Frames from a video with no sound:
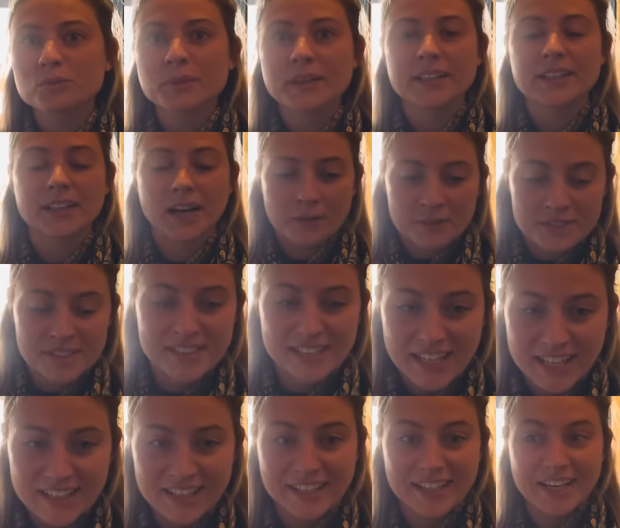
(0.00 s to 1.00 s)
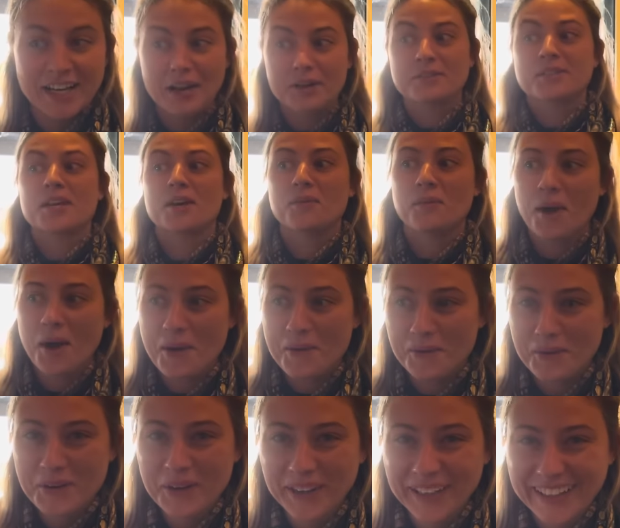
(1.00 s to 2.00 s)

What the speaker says: but I was kneeling and I was like, whoa.